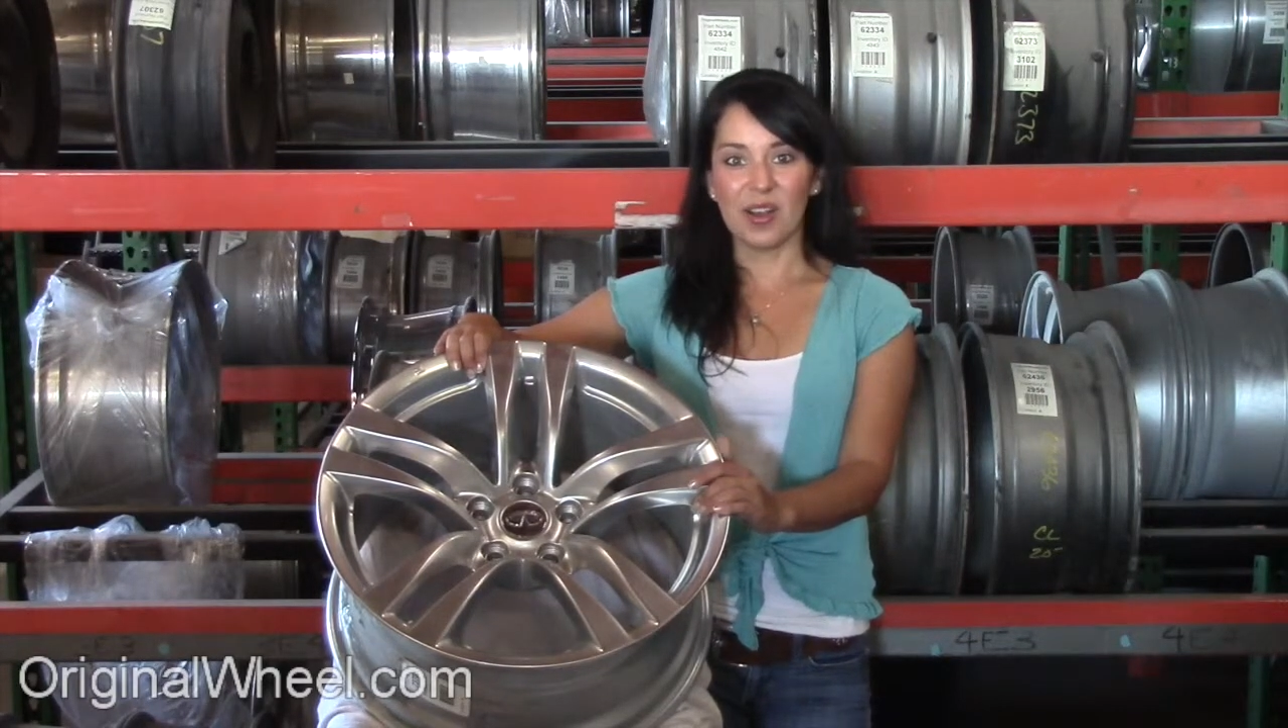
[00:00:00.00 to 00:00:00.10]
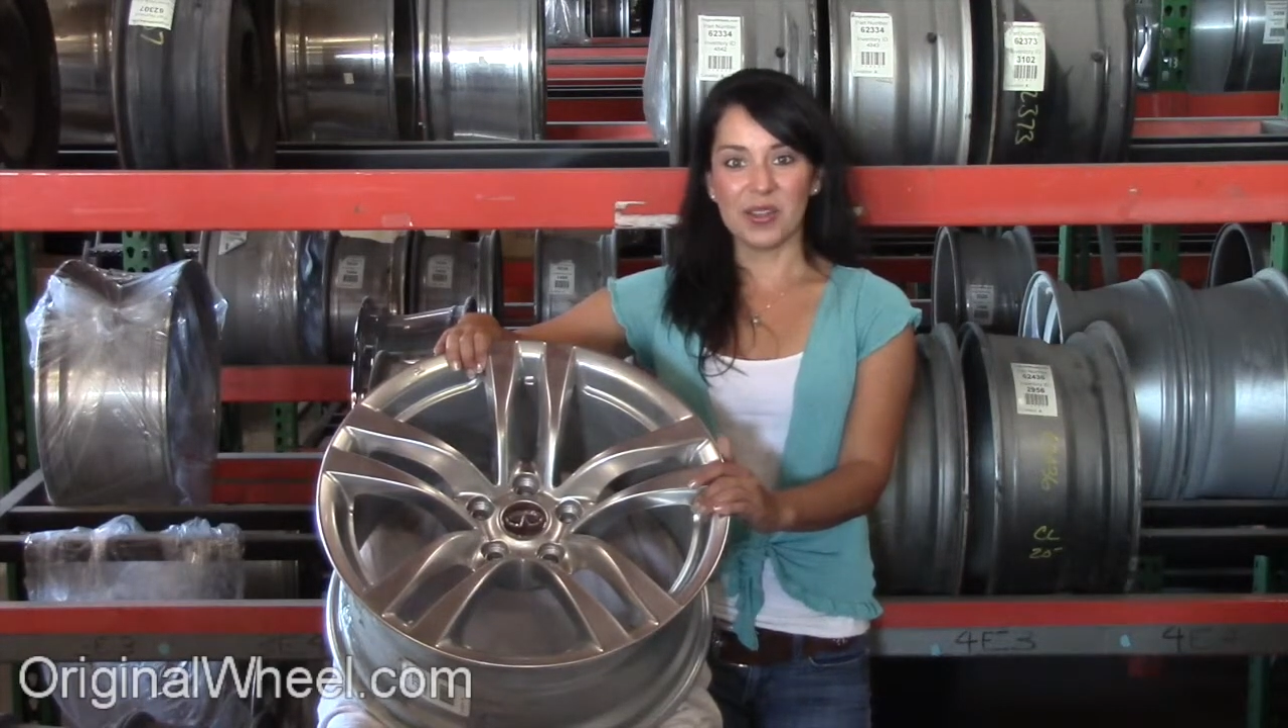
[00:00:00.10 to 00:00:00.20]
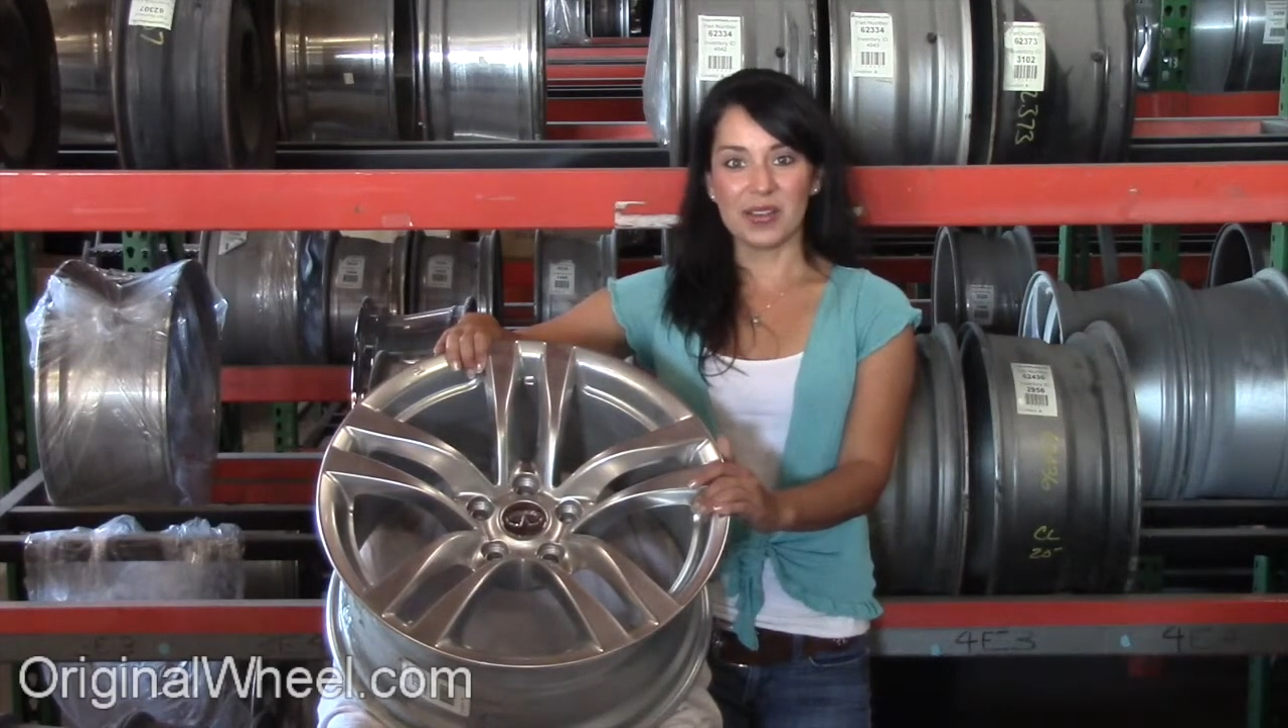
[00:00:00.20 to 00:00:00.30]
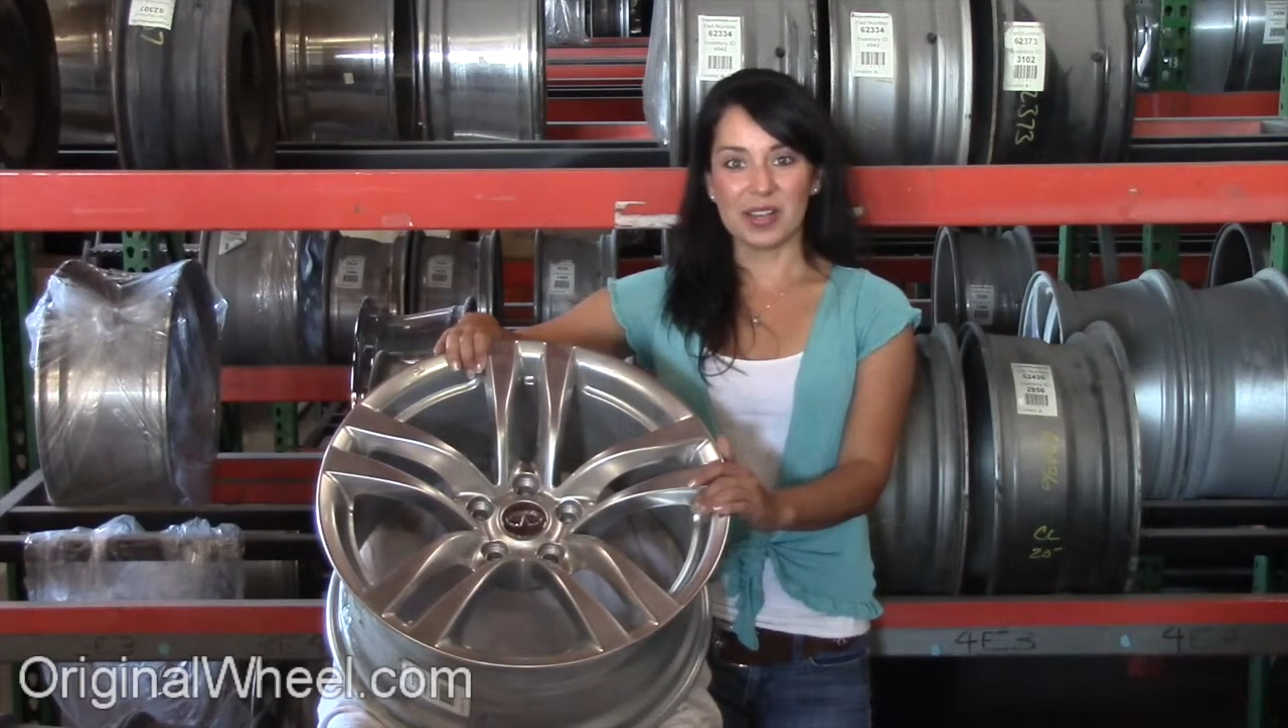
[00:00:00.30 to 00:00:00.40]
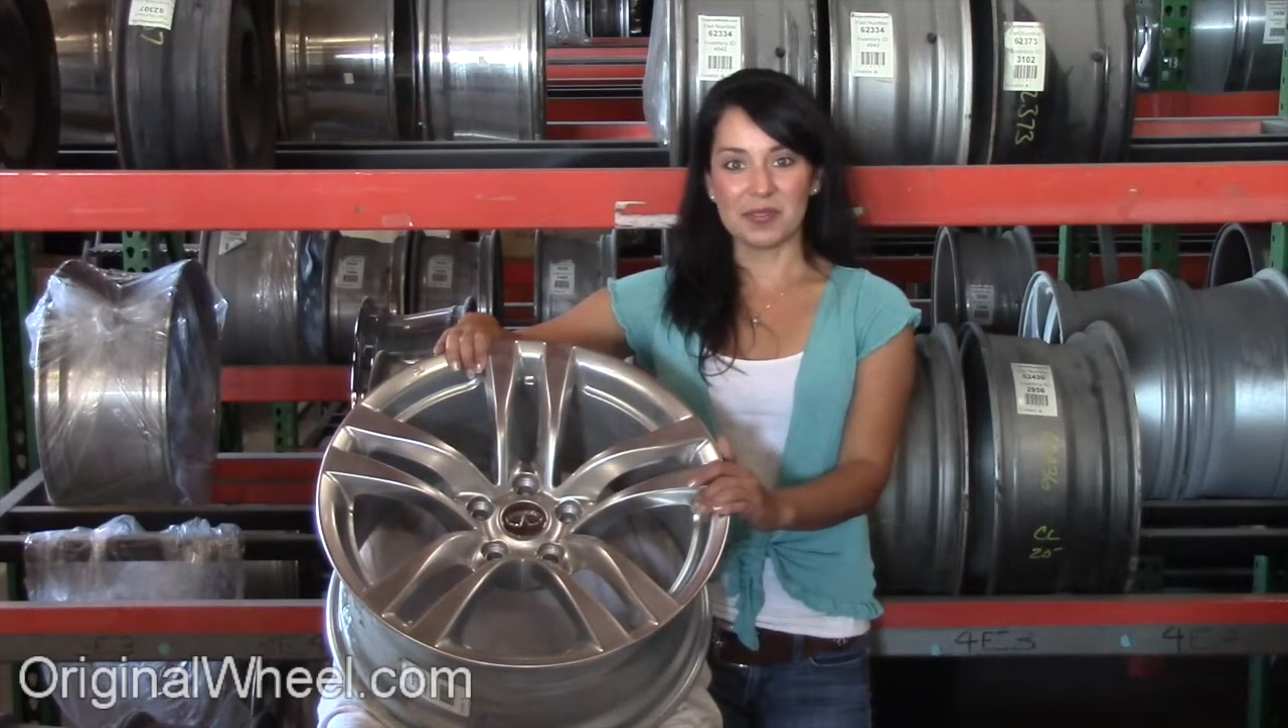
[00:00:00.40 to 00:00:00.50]
All
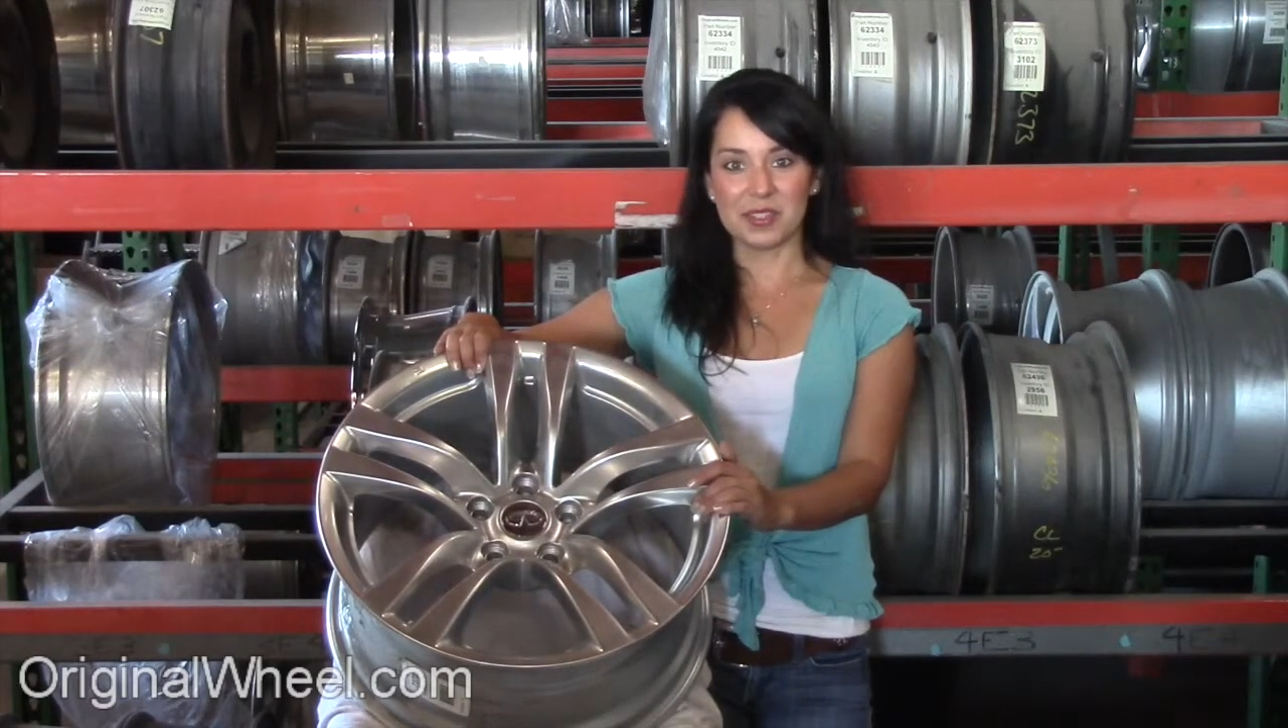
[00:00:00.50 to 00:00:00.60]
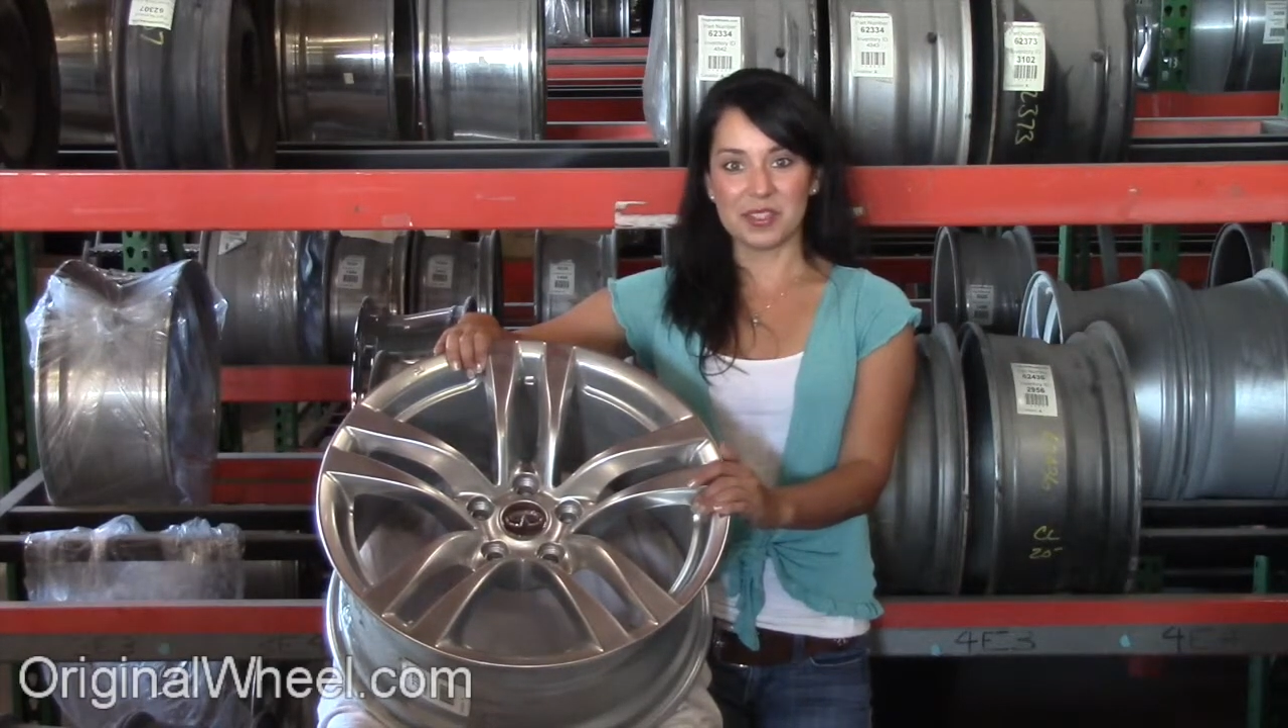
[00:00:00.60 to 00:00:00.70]
you have to